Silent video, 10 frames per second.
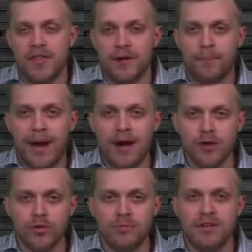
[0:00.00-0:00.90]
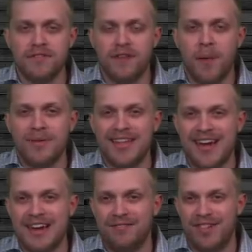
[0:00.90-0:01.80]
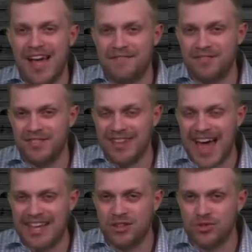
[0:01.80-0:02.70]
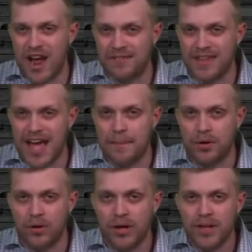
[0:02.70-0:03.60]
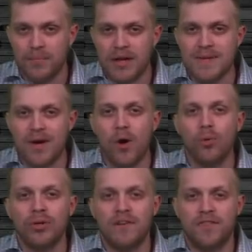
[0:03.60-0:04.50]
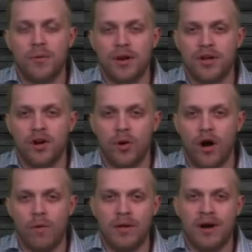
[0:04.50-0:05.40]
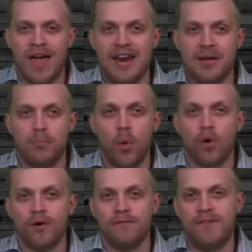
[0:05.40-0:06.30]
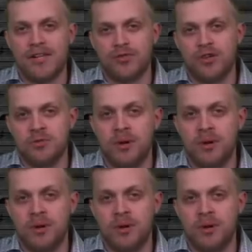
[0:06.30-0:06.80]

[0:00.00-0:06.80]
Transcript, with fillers: The Bears would be fun, but they kind of lack, lack the draft capital. Maybe Oakland if they want to go all in on adding more veterans.